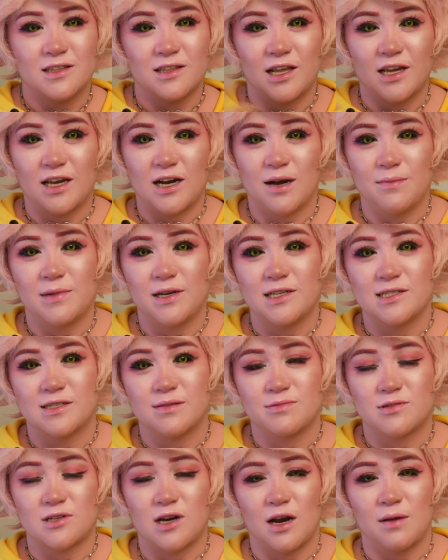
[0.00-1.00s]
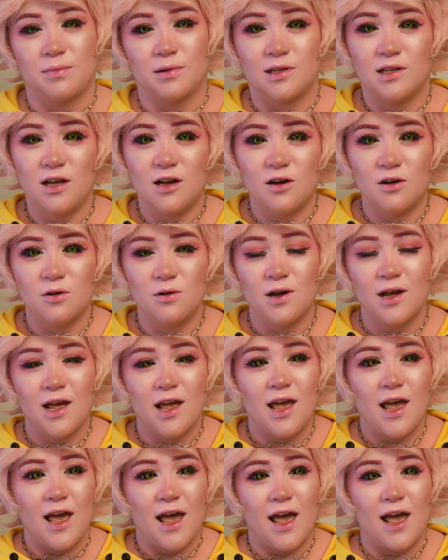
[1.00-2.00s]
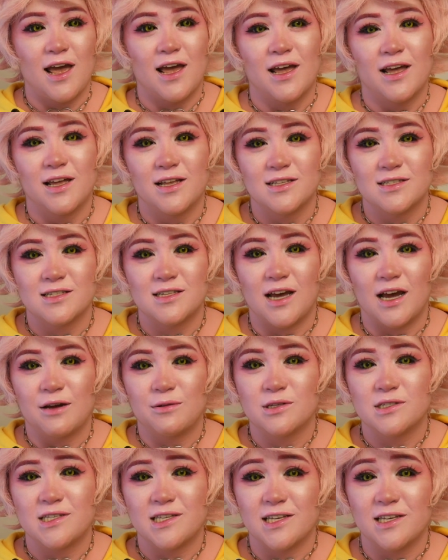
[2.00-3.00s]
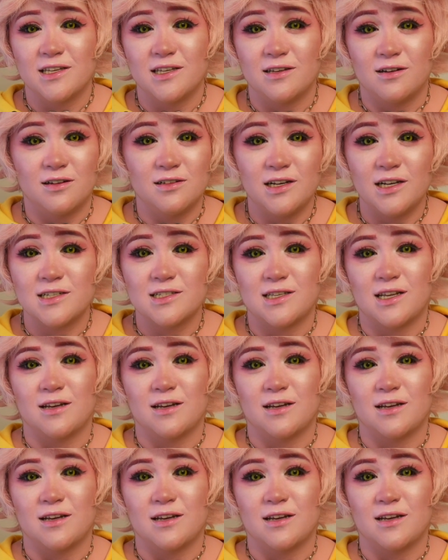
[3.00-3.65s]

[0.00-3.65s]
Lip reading: like, comment, and subscribe below, and I will see y'all next